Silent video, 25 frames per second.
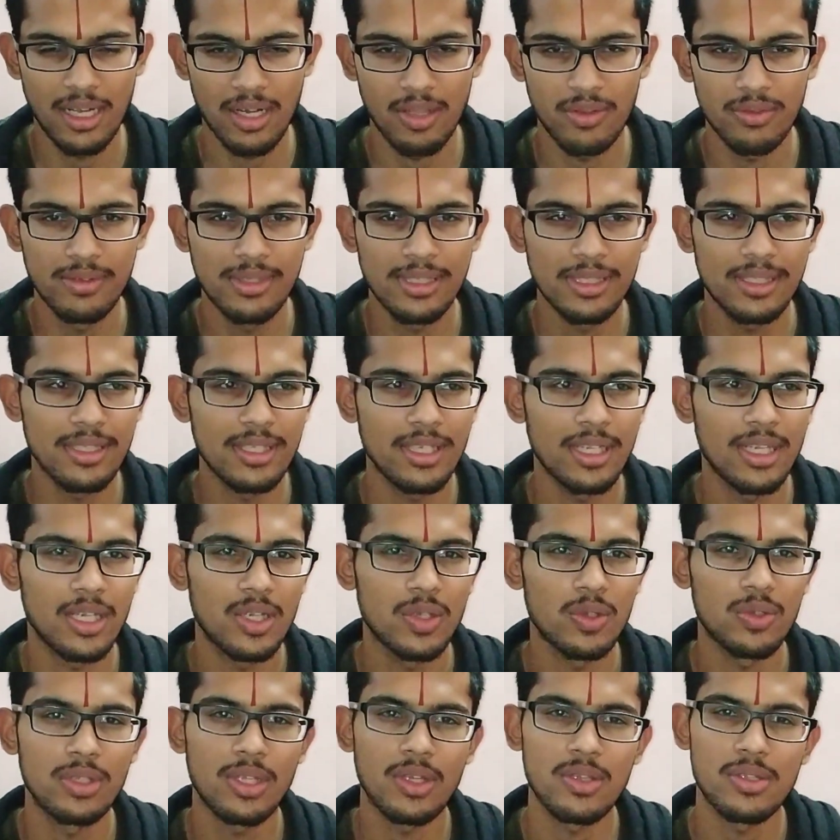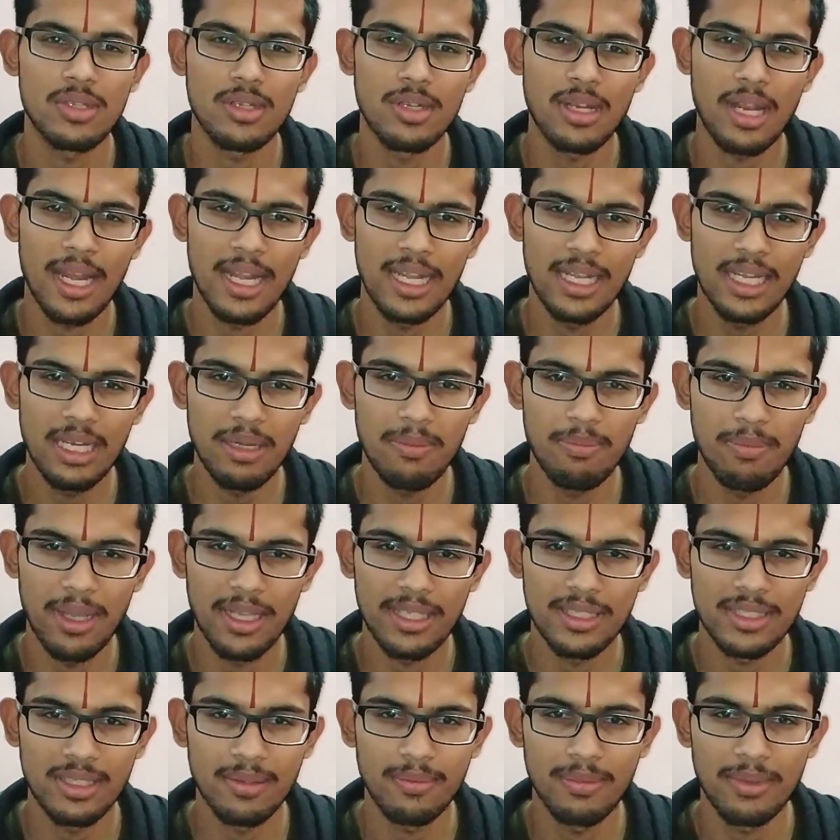Now this year 2019
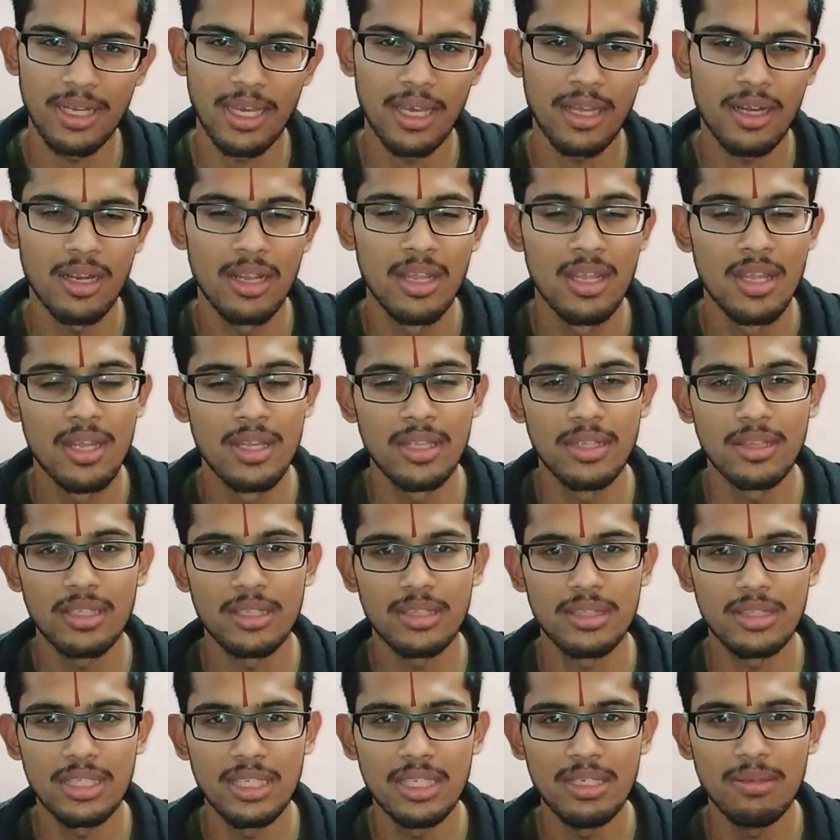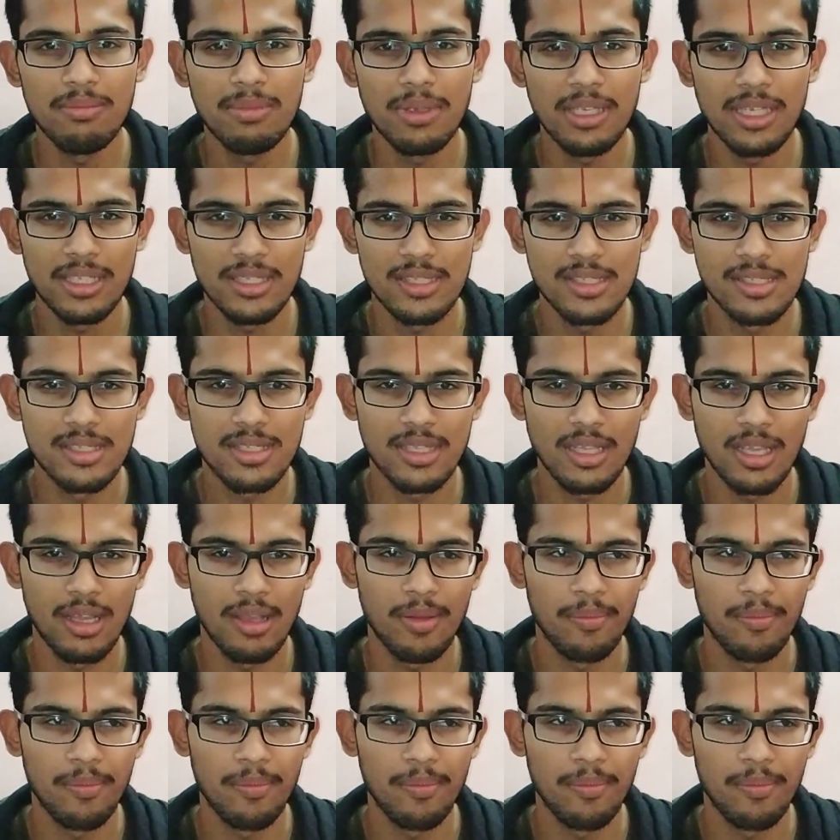batch seminar, the theme is